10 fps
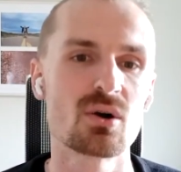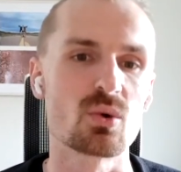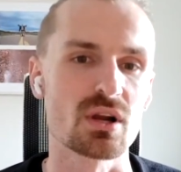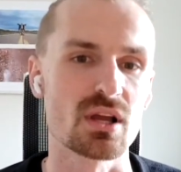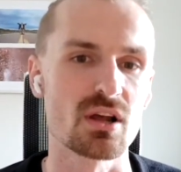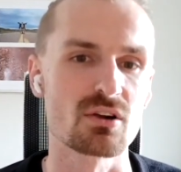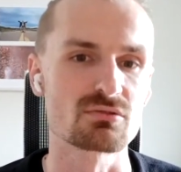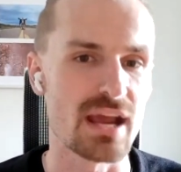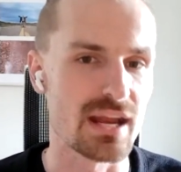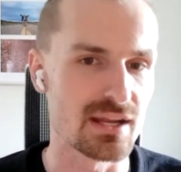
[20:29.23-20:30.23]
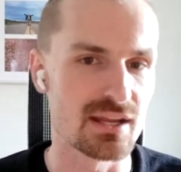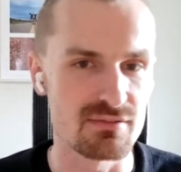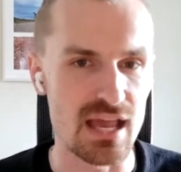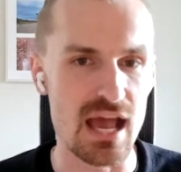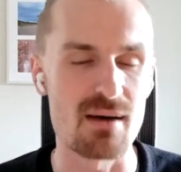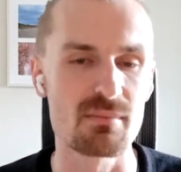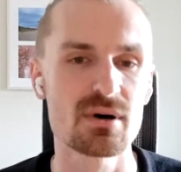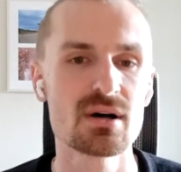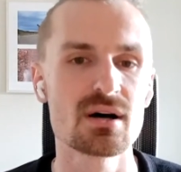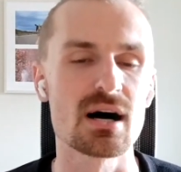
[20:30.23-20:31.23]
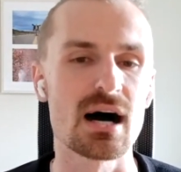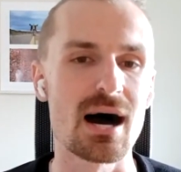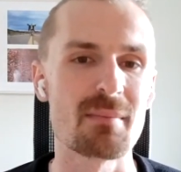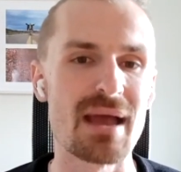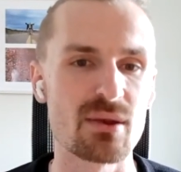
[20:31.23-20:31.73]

we're going to write EVM, um,